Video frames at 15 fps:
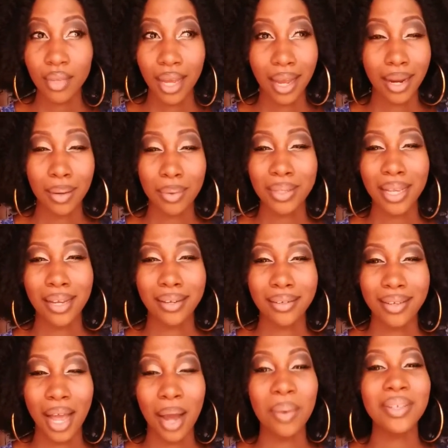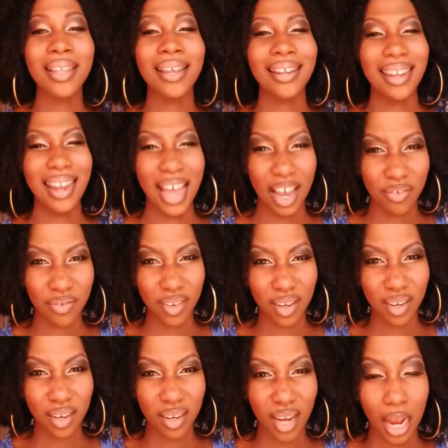And I was like, I was like laughing.
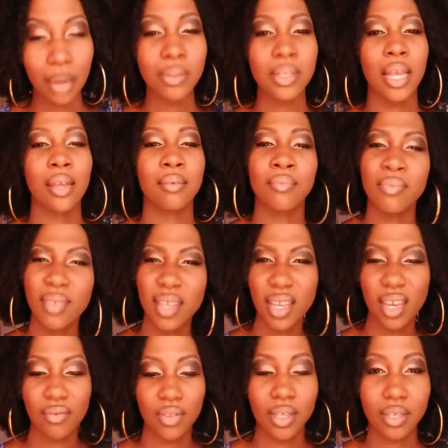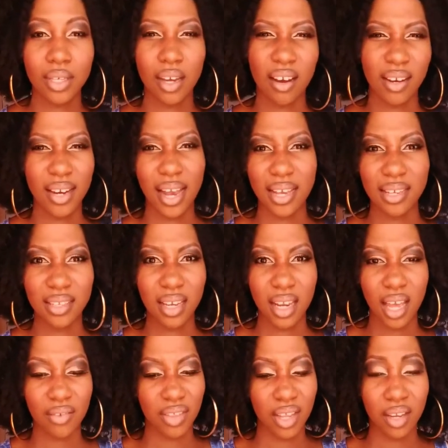I was like giving this sarcastic
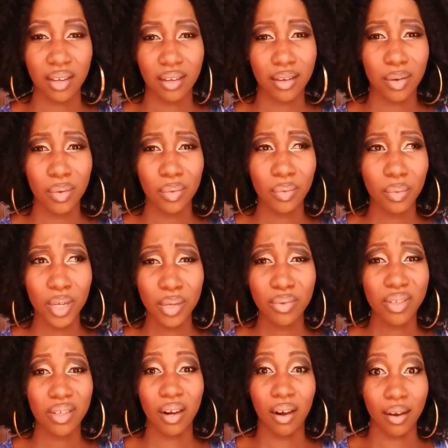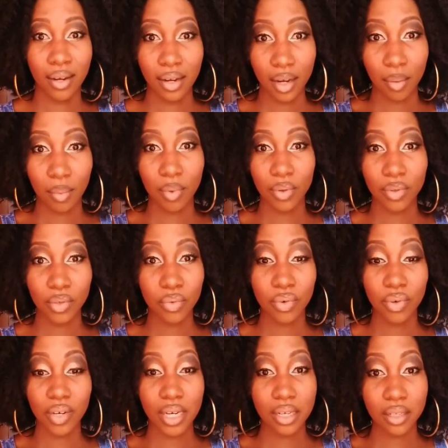laugh, like, What are you talking about? Are you
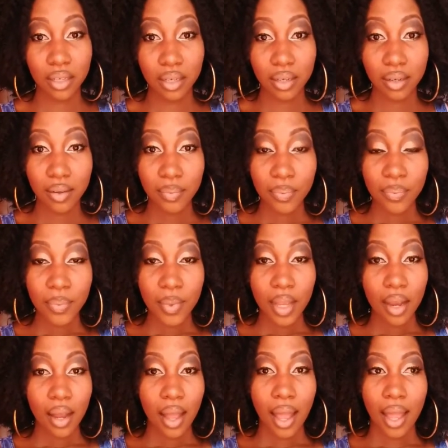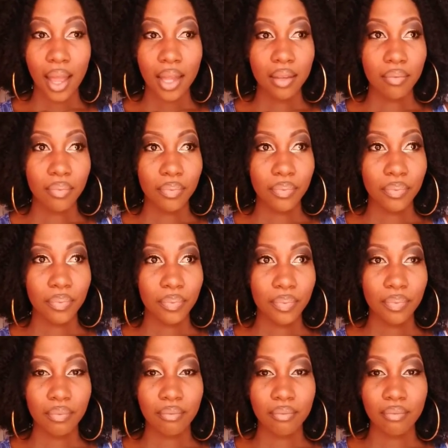crazy? And
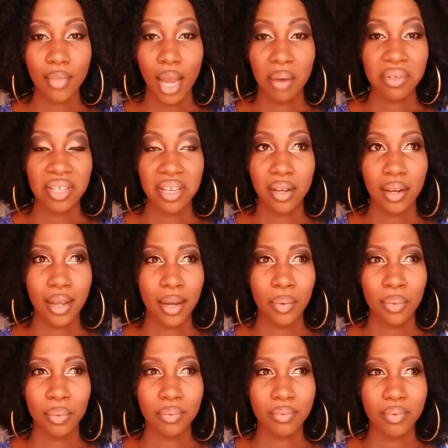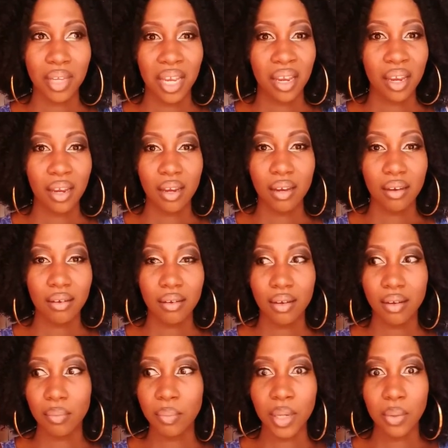I was thinking, like, he
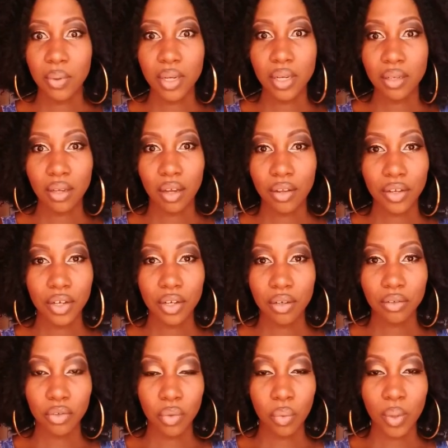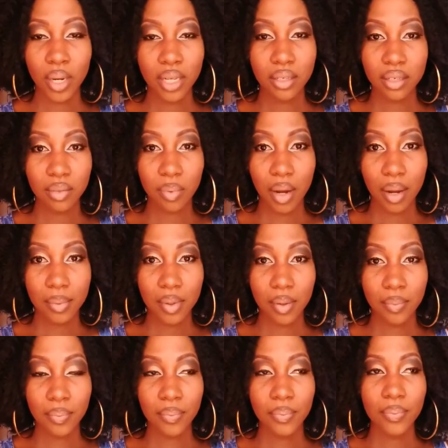could be with this other girl, so what is his problem?